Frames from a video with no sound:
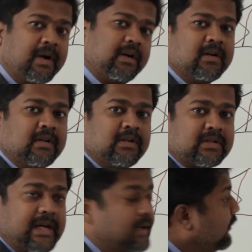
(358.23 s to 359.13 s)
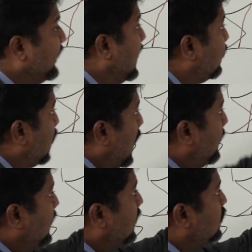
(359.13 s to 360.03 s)
but still,
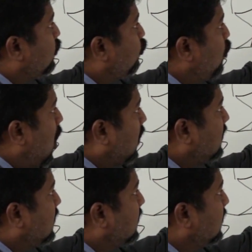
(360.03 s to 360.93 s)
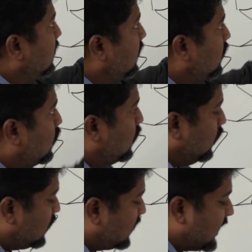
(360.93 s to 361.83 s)
from north
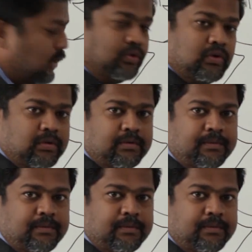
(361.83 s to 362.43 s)
to south,